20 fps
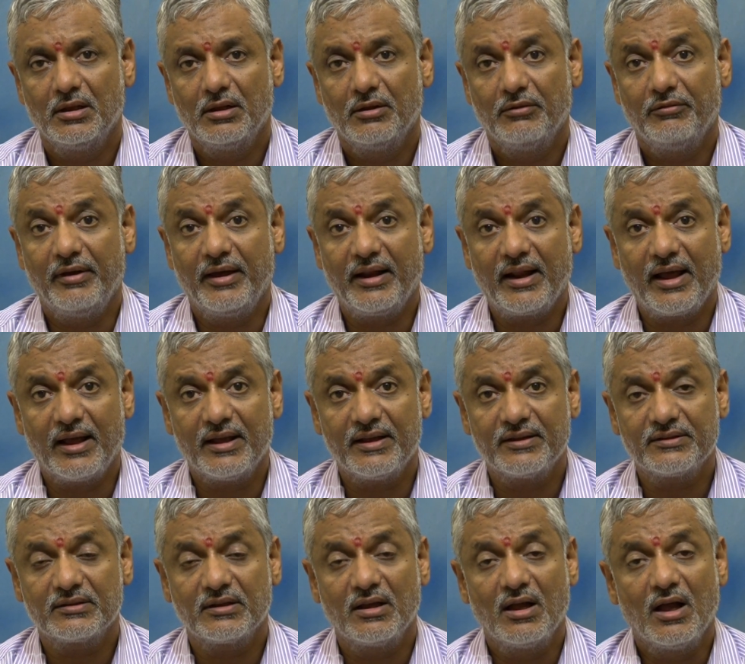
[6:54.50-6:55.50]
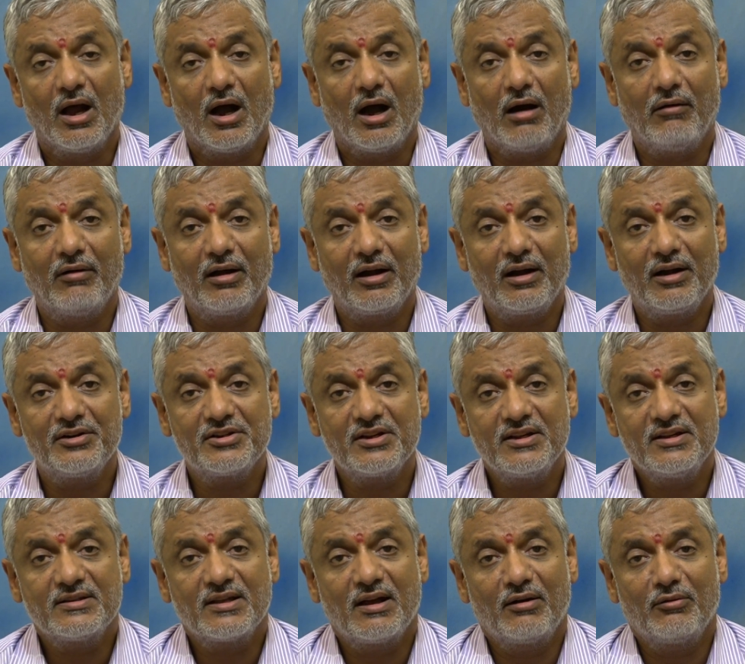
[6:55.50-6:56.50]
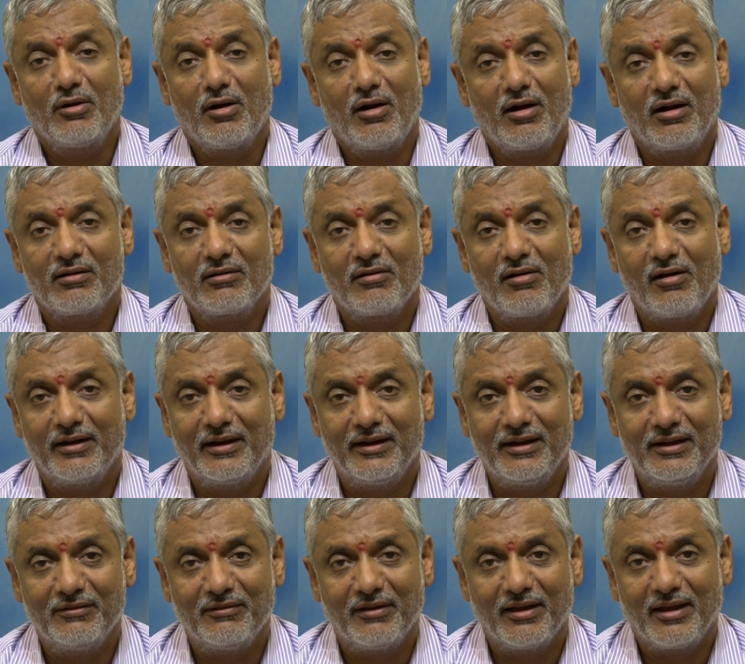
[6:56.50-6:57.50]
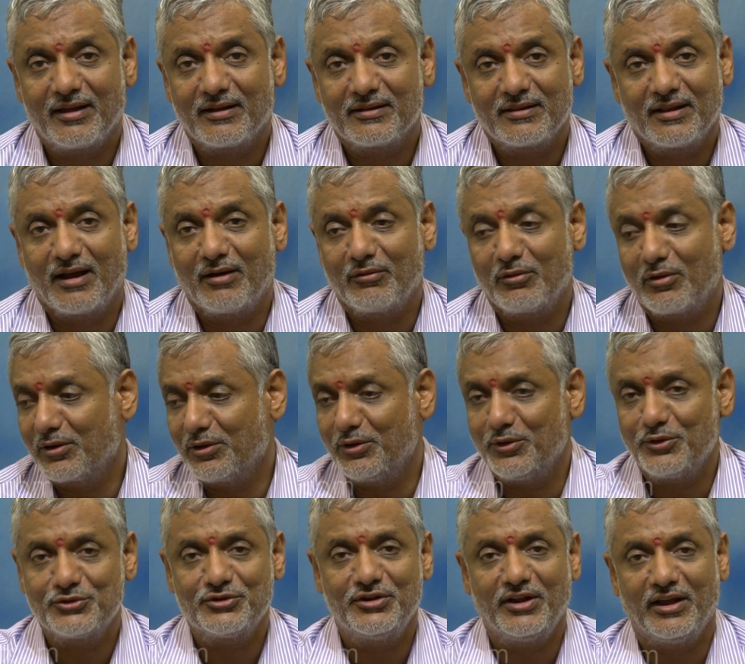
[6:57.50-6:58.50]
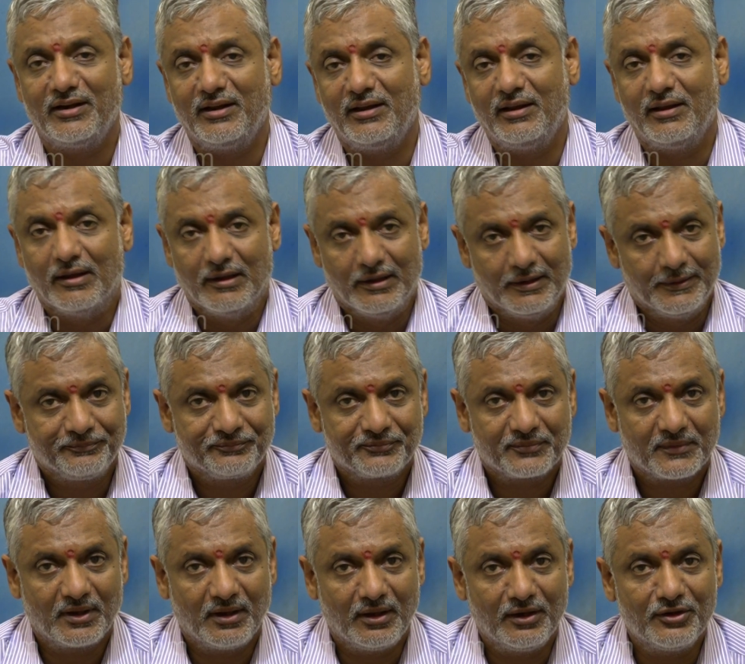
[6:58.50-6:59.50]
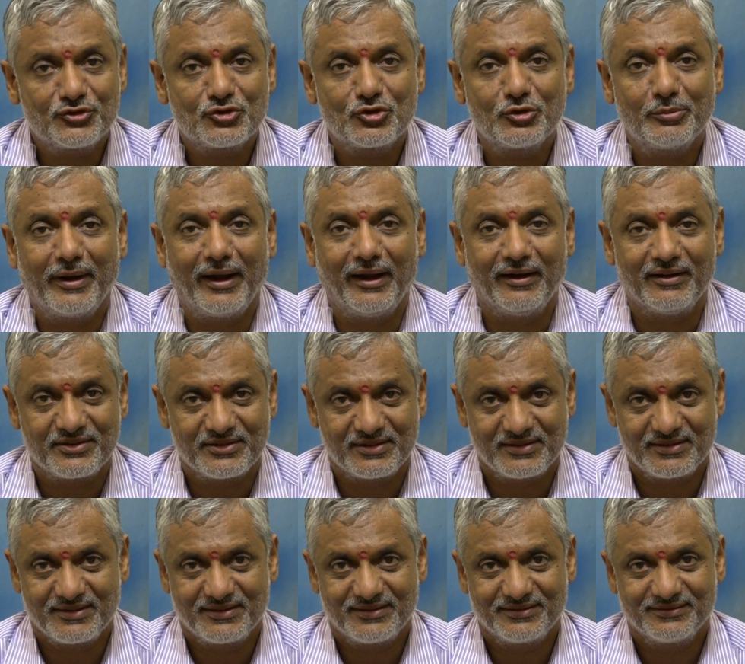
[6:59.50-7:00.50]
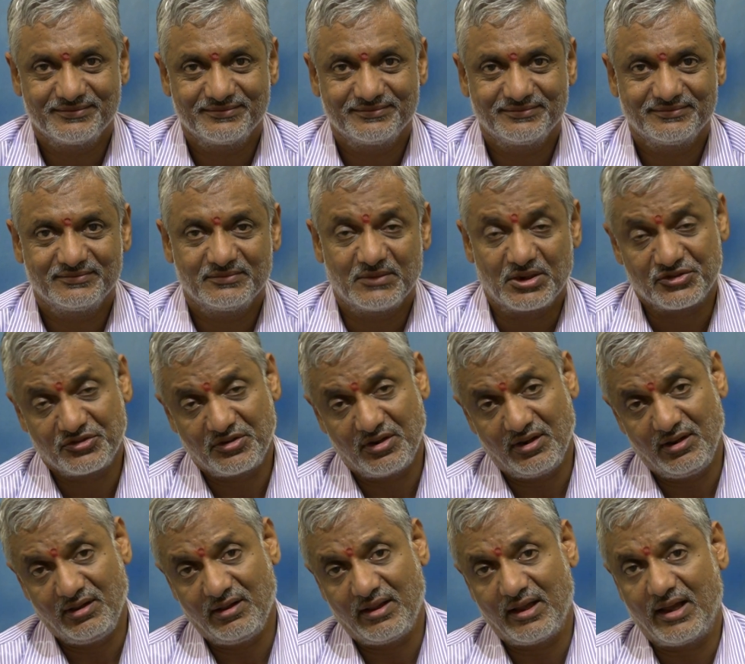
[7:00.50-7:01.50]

Whereas our rishis have not gone anywhere, they have not used any instruments, but still they